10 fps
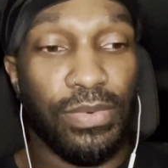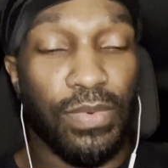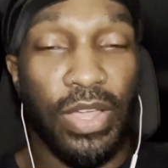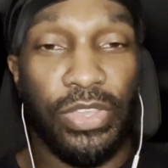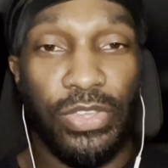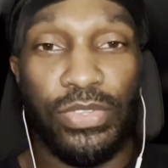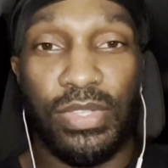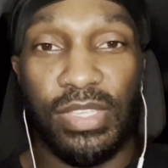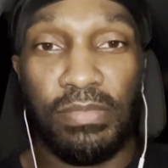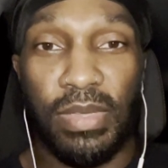where I used
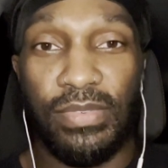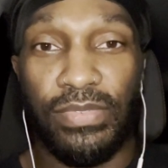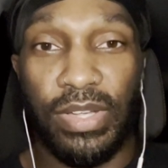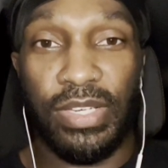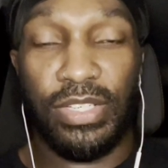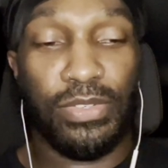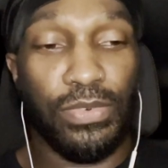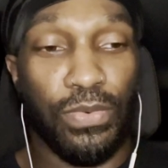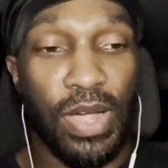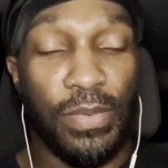to speak French,
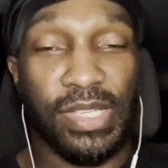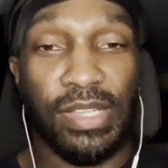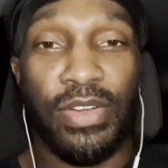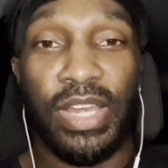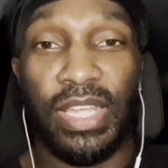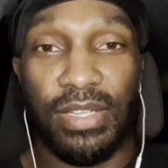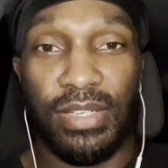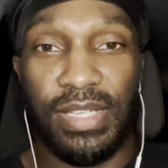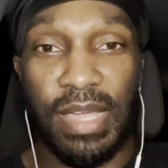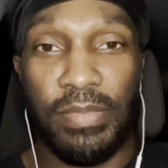where I was learning
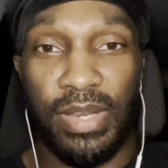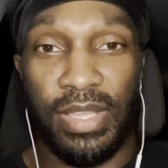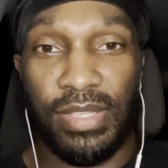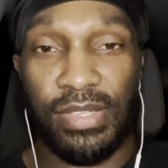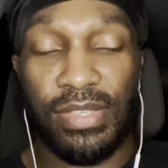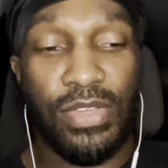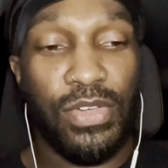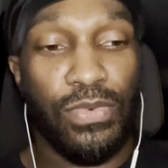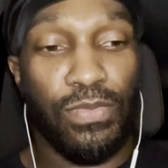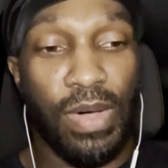Japanese,
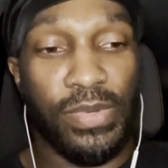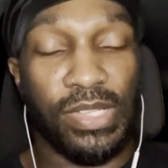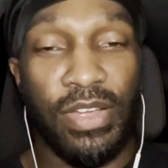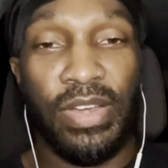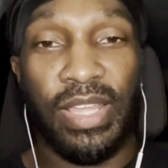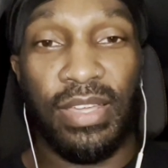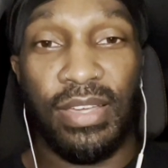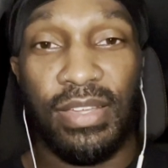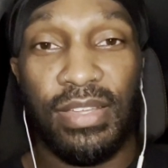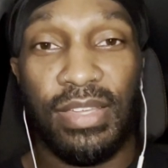where I was learning
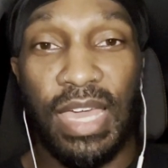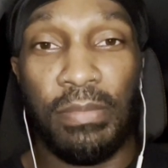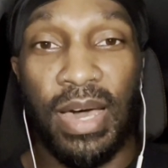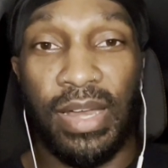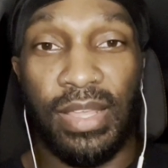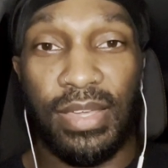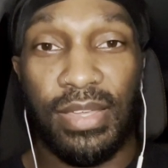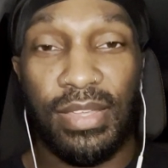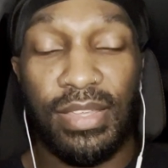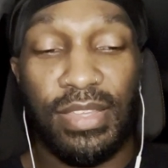Amharic,
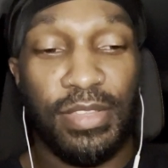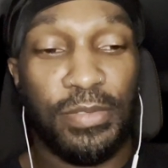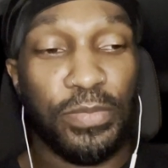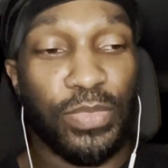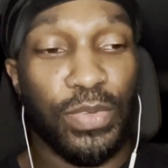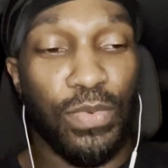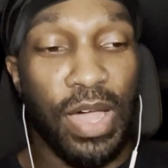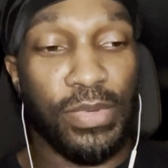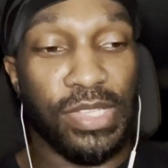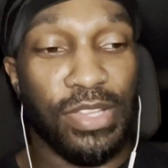where
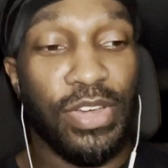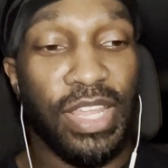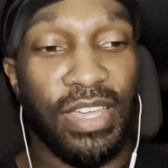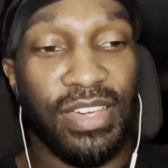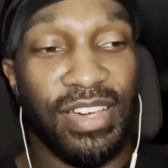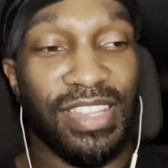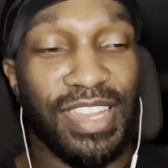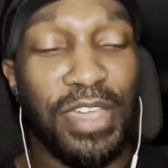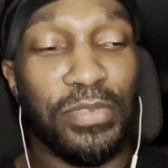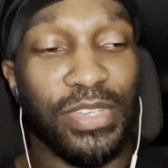I was learning the other
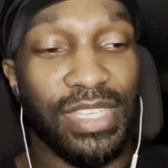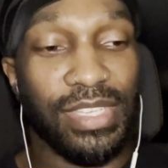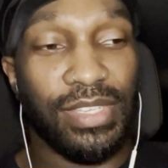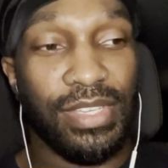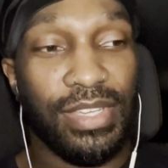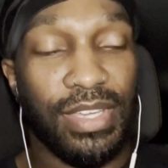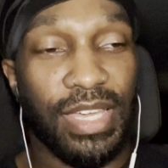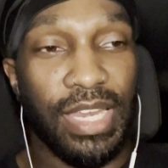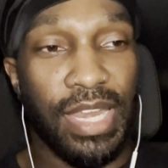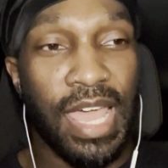languages,
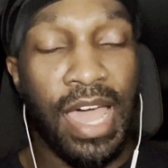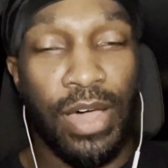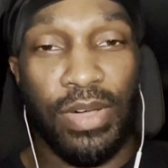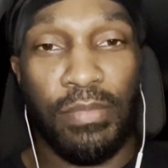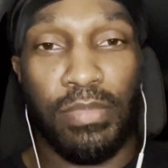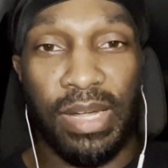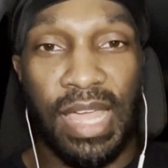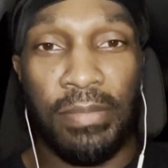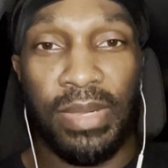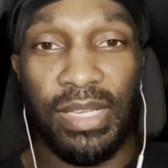and now I'm
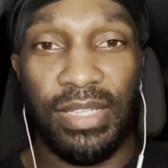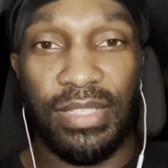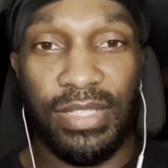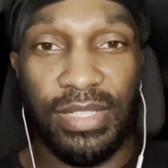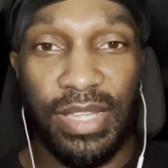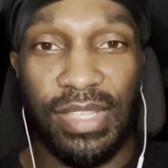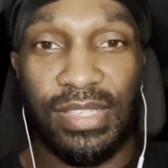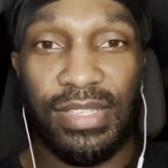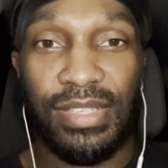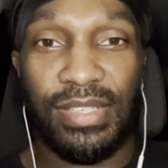predominantly
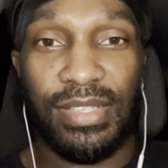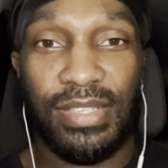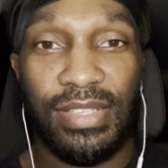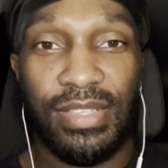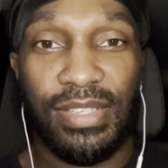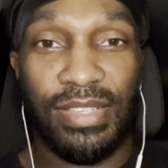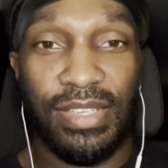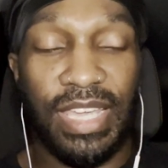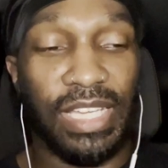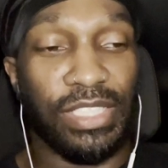just
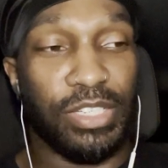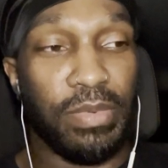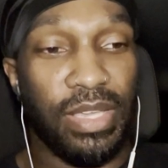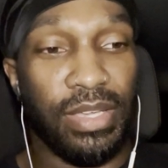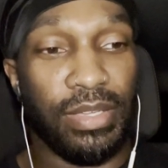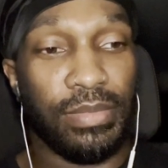English speaking,